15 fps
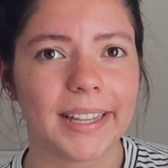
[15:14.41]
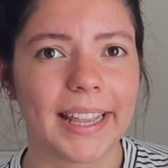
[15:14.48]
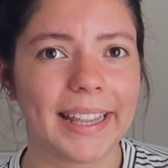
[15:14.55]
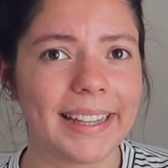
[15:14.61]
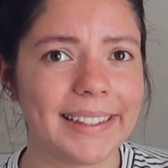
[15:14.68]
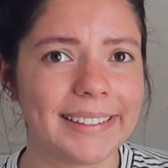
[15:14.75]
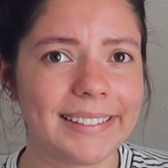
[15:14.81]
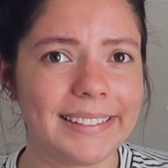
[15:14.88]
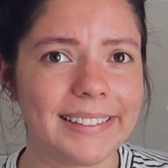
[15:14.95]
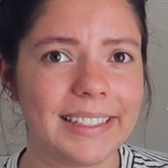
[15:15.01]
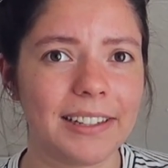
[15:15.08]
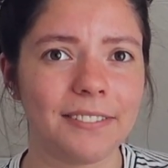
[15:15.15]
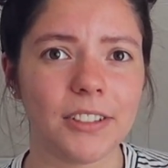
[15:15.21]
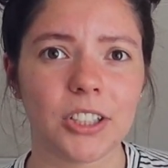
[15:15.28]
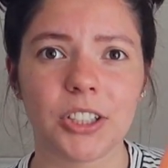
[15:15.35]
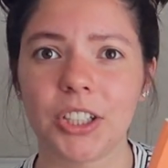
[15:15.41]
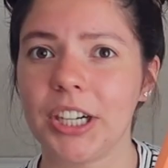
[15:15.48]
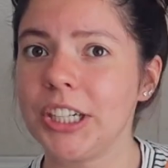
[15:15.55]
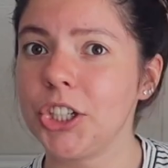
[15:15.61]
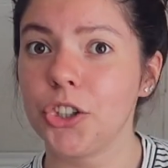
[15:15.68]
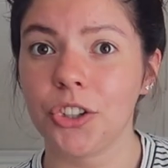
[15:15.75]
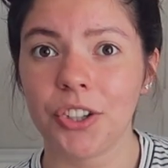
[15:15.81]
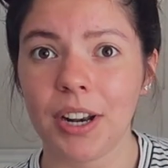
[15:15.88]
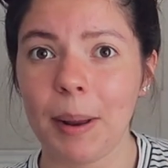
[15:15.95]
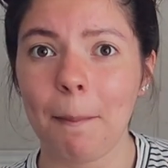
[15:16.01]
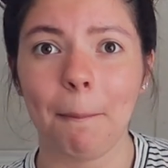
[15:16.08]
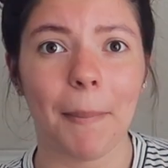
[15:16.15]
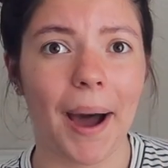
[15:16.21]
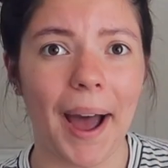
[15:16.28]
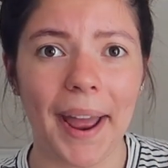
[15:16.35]
is, if you're interested
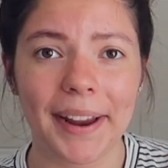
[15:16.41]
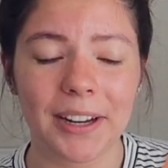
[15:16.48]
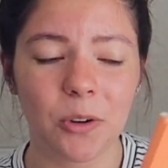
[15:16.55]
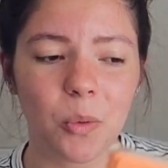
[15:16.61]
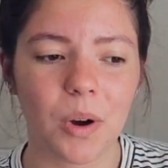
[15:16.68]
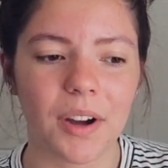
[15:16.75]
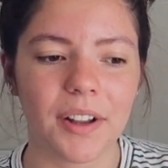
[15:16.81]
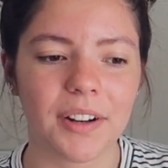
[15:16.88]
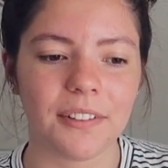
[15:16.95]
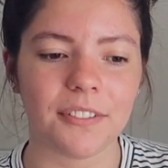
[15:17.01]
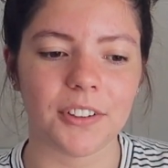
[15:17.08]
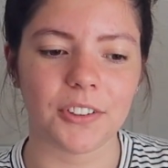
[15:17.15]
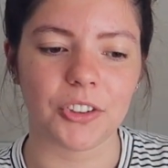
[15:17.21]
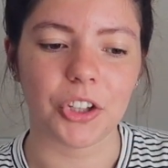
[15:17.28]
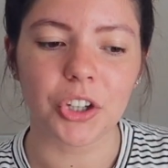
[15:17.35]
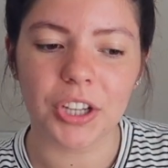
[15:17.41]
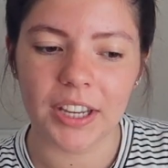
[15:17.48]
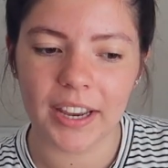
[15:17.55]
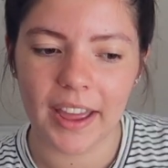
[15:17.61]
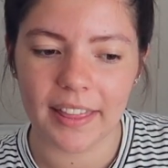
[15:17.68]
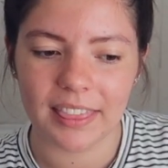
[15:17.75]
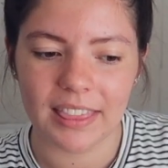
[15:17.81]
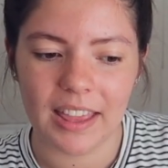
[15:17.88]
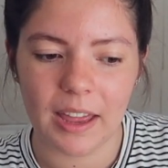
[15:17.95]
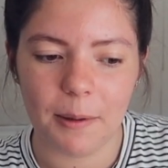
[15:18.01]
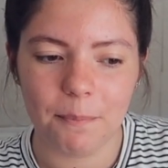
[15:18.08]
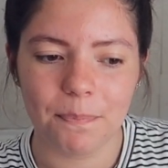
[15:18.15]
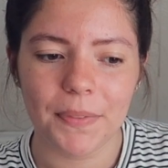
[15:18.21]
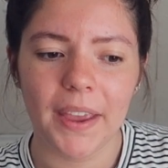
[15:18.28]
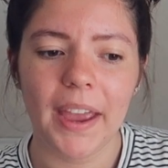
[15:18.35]
in buying one, if you're looking at them.